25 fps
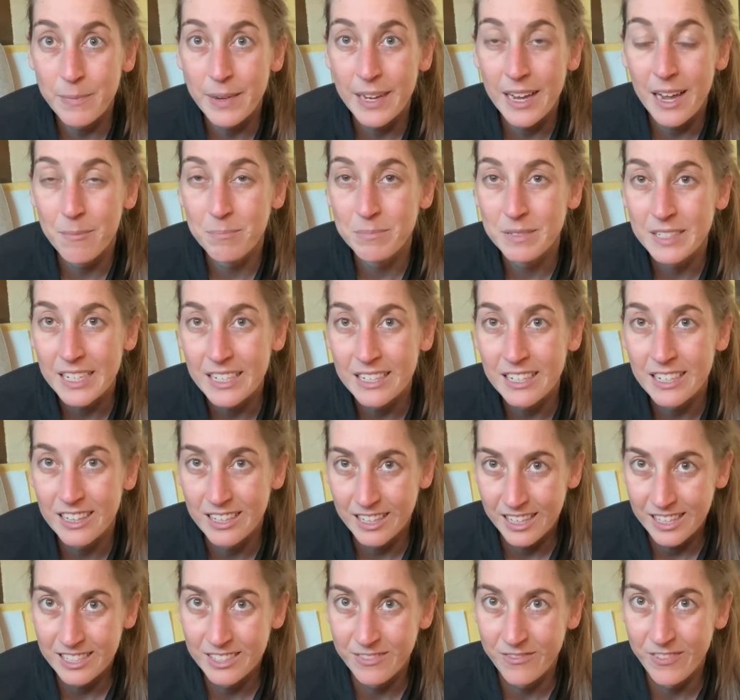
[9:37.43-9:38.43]
updating
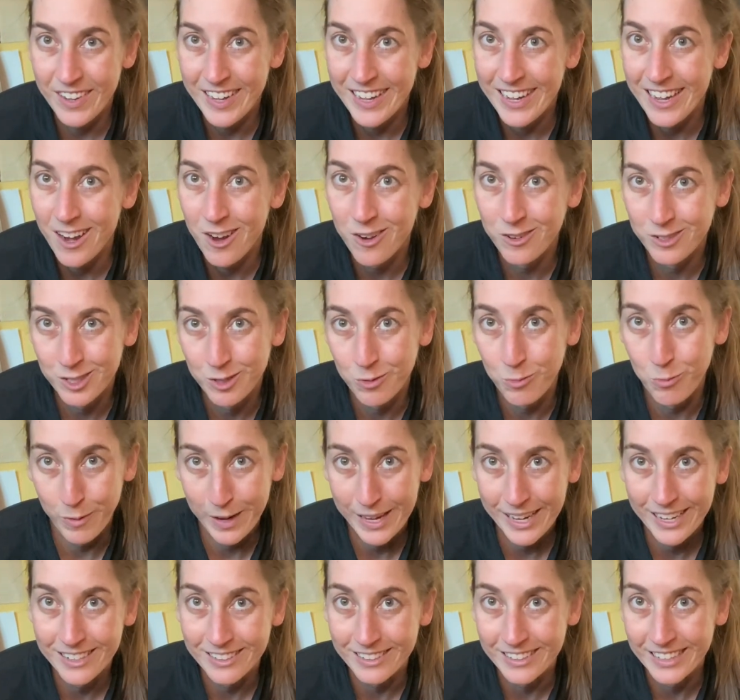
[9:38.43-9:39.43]
these videos
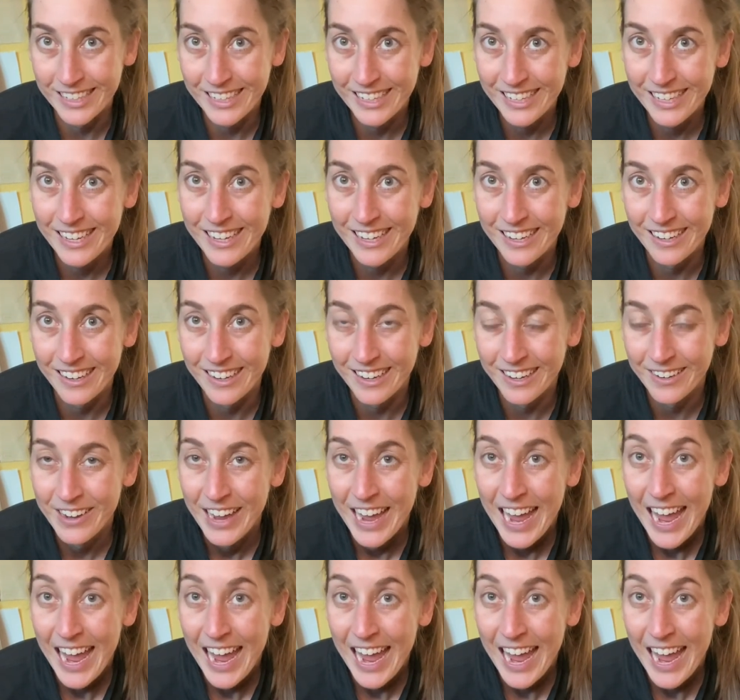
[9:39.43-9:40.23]
weekly here,